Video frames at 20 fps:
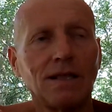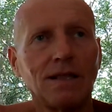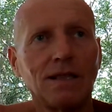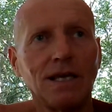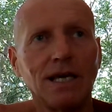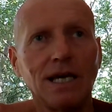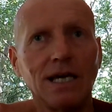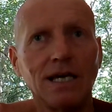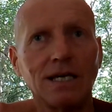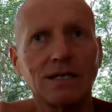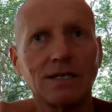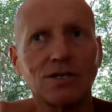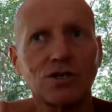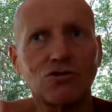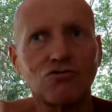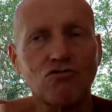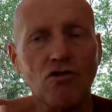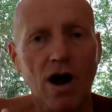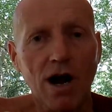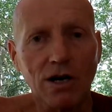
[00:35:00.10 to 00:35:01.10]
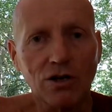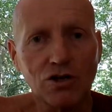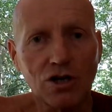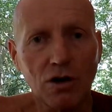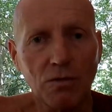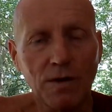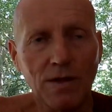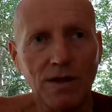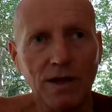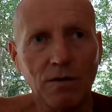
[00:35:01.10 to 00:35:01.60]
The
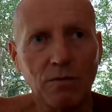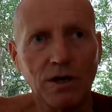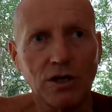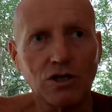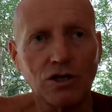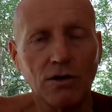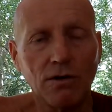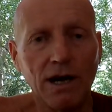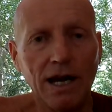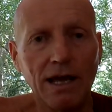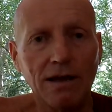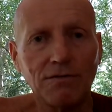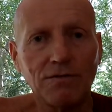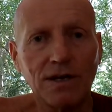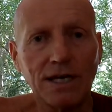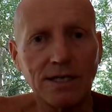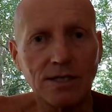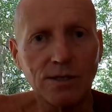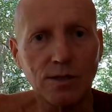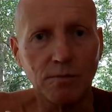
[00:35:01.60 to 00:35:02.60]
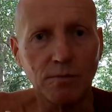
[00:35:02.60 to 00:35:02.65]
structure within which you live is